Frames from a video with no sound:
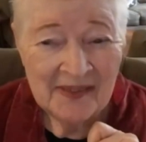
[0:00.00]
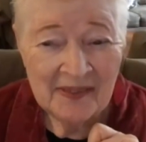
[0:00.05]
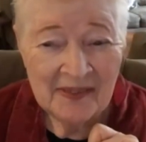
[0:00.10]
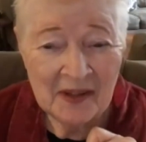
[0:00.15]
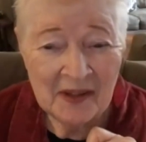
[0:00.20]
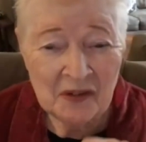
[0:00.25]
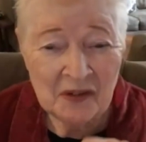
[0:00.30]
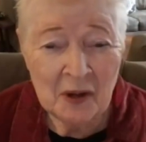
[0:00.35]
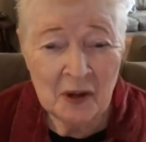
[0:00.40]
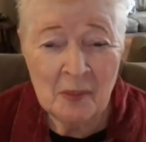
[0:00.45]

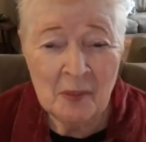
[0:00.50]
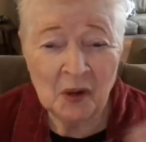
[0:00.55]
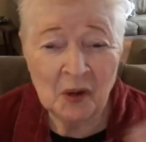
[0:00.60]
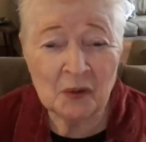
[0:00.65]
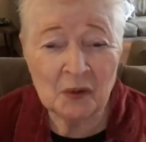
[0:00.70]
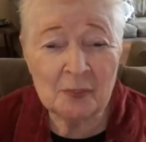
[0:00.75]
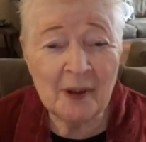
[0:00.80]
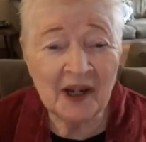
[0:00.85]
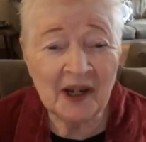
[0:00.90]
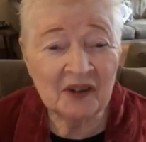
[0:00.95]
That's
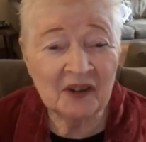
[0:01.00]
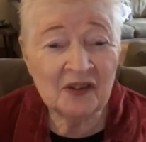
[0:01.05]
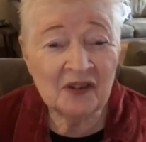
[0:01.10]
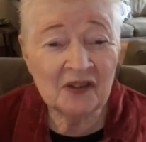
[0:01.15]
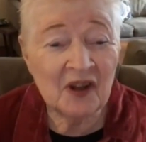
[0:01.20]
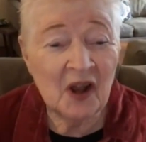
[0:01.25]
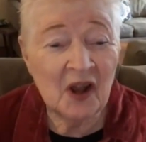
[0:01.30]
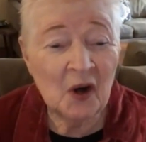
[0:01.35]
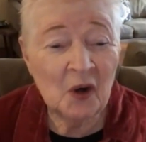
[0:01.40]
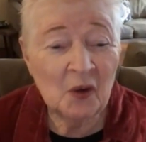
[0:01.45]
almost my
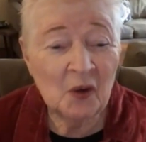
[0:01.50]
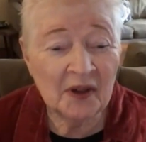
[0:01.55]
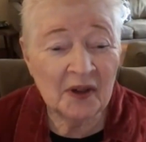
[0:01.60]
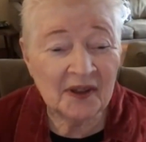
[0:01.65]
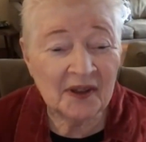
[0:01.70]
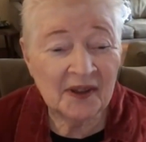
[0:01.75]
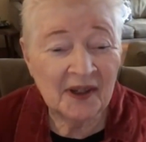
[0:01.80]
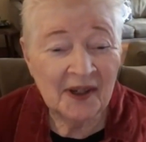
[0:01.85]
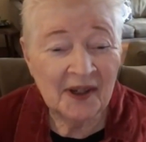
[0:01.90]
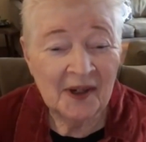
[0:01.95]

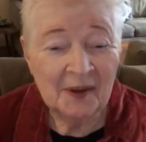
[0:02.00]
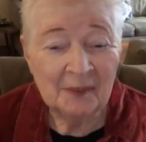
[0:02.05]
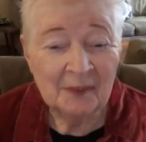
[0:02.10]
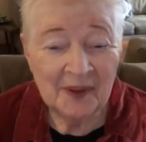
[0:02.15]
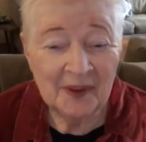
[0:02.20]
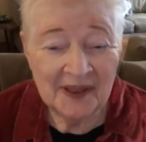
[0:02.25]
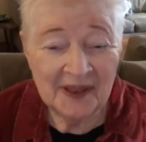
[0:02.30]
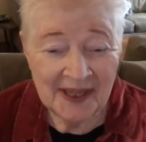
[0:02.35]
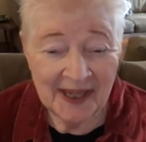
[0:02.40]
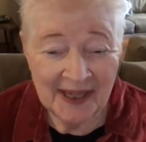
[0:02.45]
slogan.
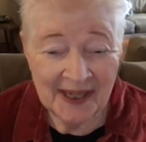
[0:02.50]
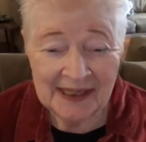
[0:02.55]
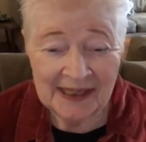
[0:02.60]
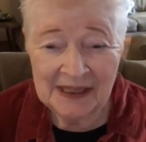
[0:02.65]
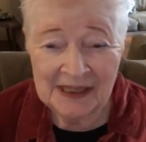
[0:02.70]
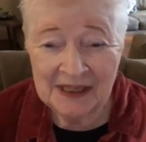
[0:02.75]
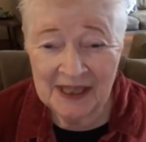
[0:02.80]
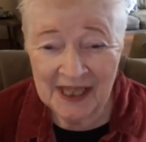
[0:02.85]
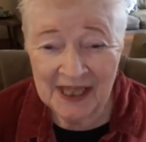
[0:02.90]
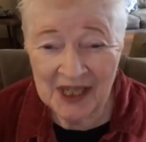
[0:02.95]
We
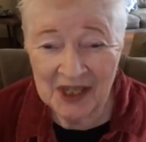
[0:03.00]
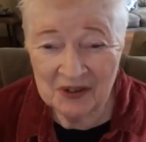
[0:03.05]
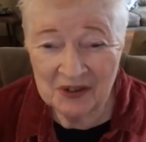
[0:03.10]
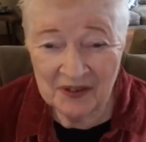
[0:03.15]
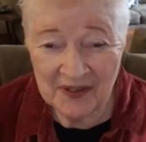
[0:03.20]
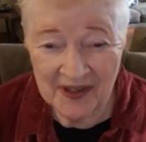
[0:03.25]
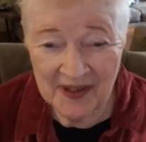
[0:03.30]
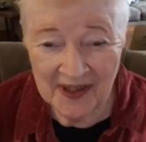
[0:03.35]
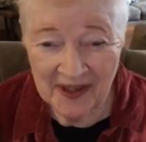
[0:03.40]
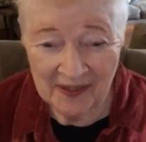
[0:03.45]
can
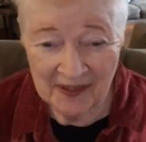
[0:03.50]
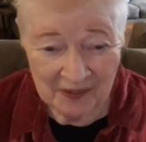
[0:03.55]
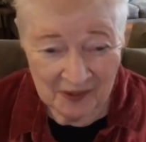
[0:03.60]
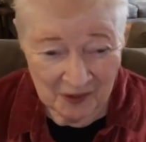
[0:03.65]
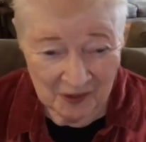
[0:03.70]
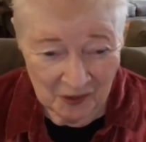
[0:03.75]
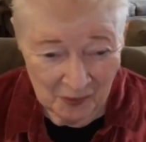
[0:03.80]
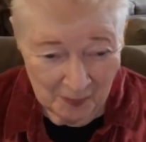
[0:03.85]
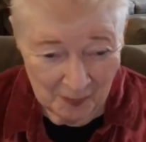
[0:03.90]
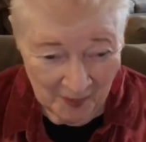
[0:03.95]
change the
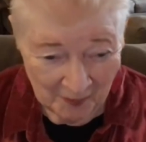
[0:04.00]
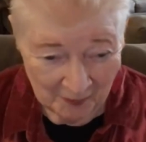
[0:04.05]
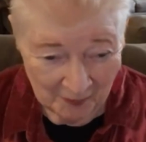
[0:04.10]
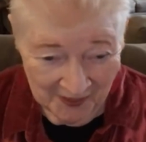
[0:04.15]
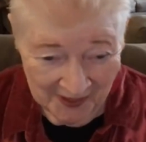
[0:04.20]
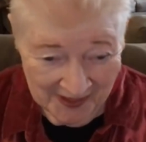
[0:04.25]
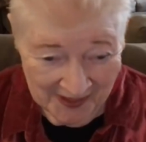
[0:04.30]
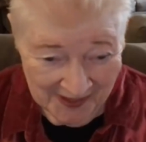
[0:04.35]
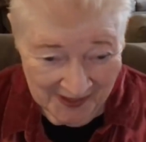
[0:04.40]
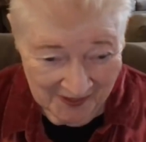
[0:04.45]
others, but
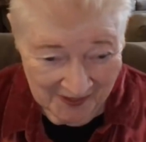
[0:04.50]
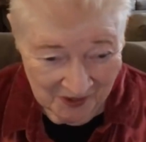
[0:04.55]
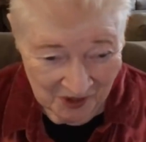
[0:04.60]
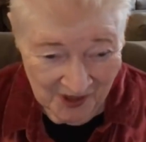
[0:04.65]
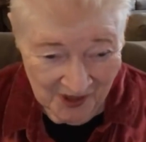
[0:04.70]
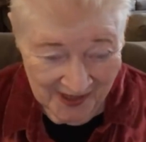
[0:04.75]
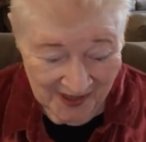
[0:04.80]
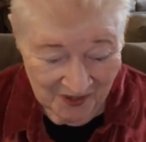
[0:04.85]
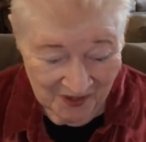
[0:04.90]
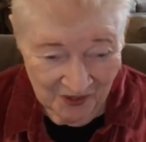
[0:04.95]
we can
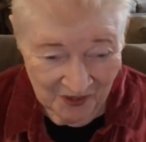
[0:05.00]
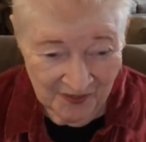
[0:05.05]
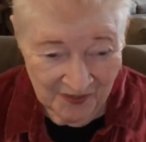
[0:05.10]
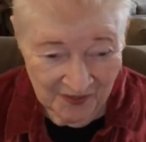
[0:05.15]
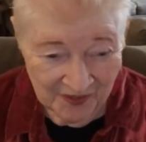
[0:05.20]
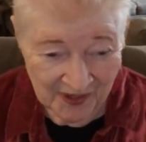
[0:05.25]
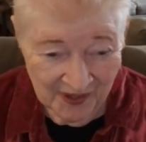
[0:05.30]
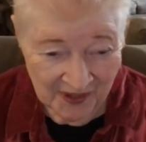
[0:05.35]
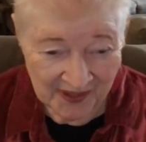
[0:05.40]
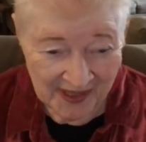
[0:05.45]
change
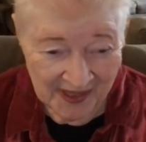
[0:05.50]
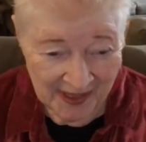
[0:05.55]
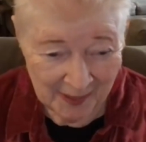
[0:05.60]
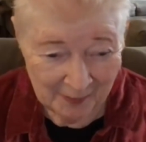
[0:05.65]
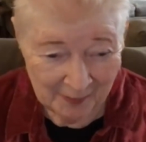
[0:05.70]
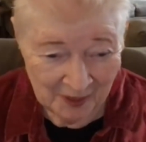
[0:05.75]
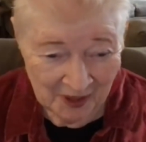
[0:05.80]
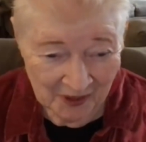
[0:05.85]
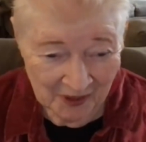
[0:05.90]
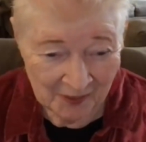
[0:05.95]
the
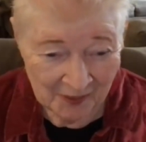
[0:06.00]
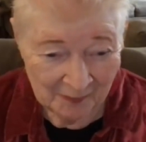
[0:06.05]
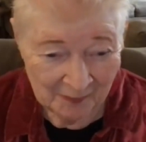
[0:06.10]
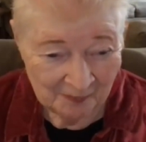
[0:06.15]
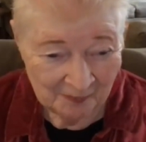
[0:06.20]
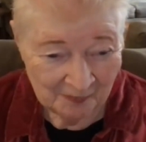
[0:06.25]
dynamic.